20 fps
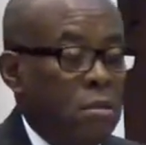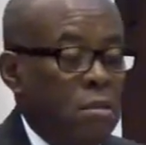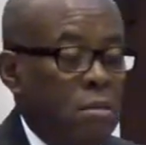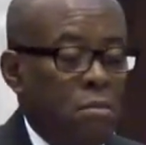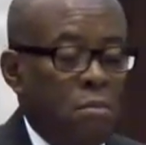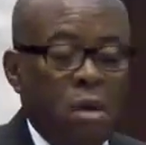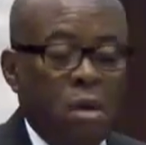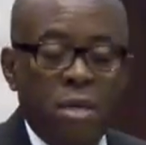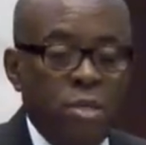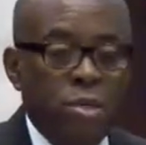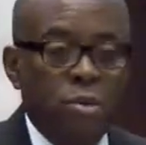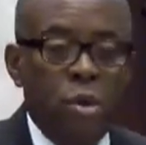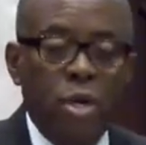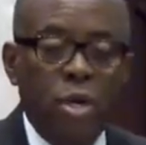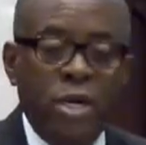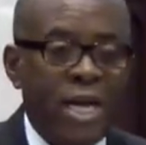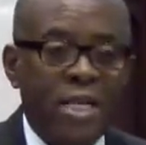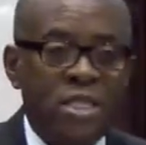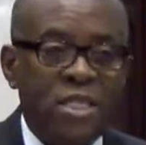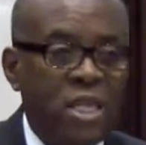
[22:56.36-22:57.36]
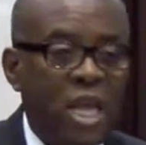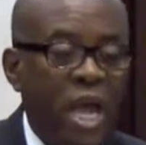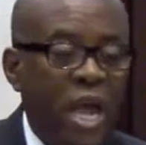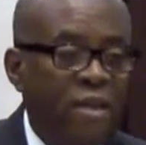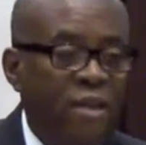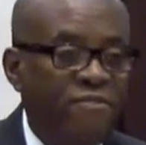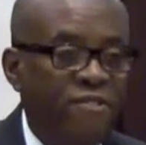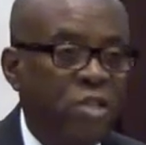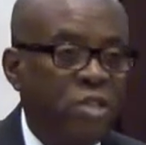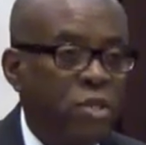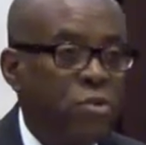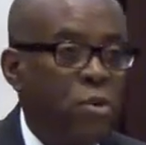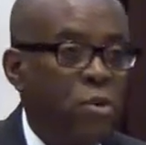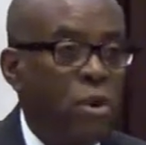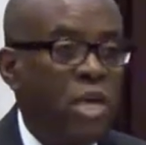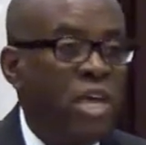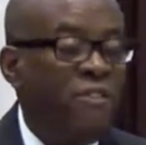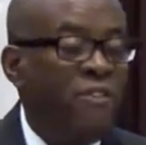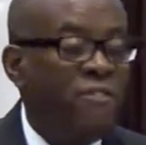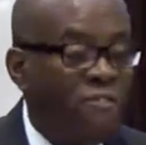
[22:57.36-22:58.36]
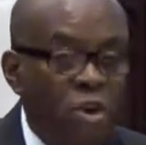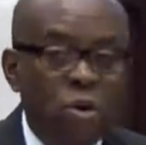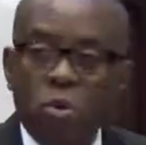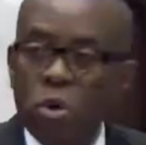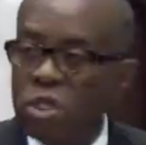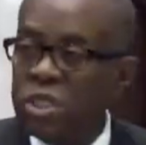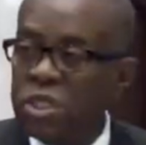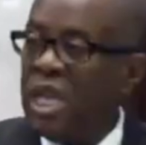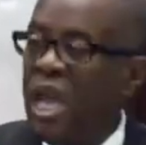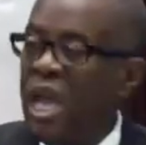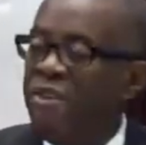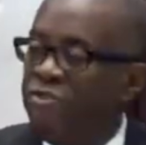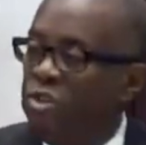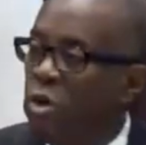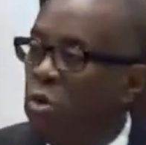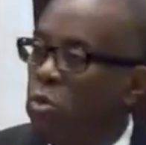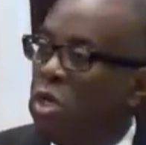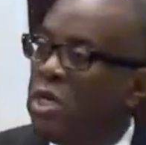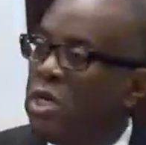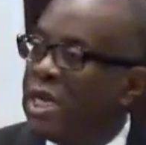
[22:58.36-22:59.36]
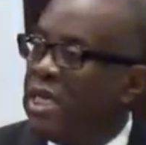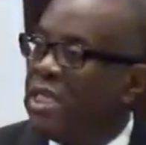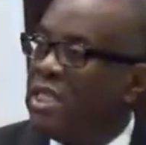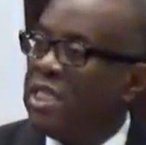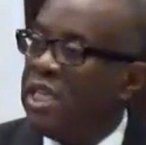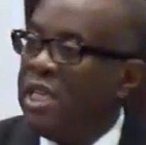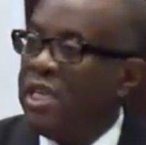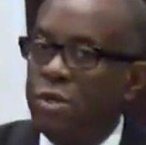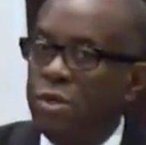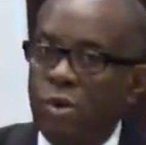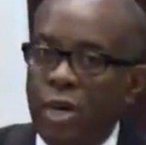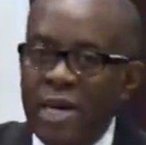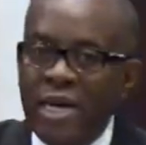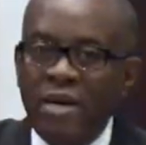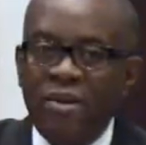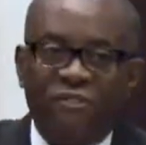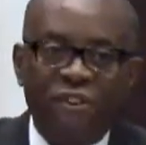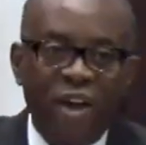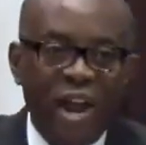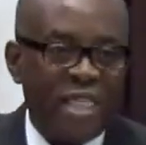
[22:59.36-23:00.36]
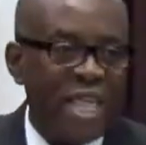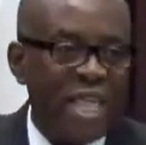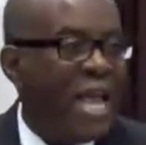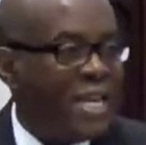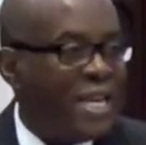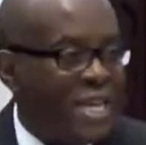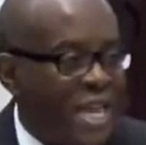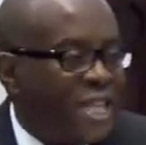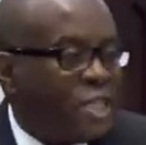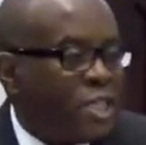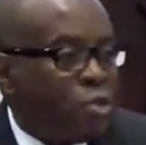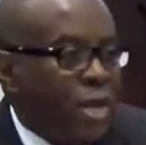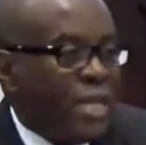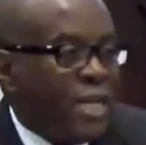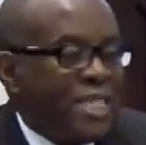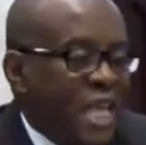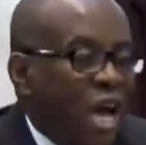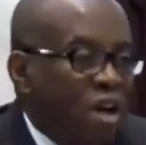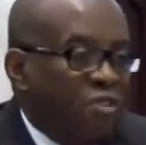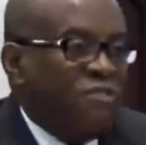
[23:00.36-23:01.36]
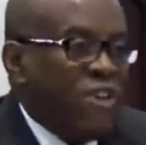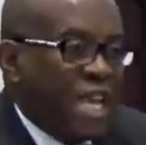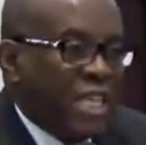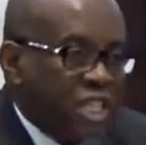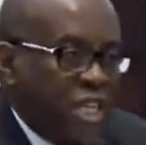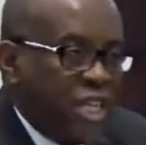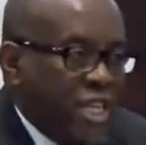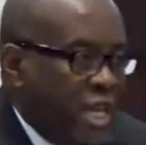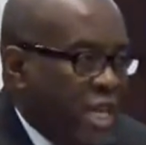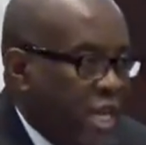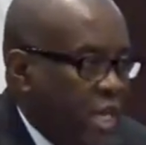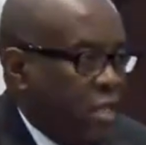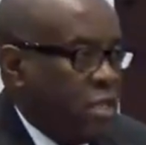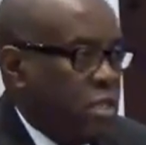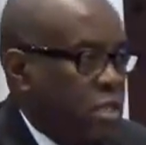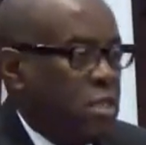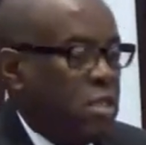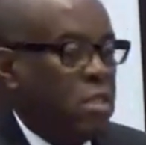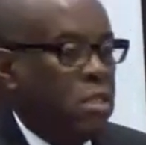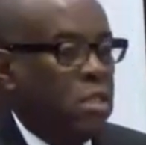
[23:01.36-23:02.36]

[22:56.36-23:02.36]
but you were not saved. If you were, if you were saved, you would continue in the faith. That's what salvation is.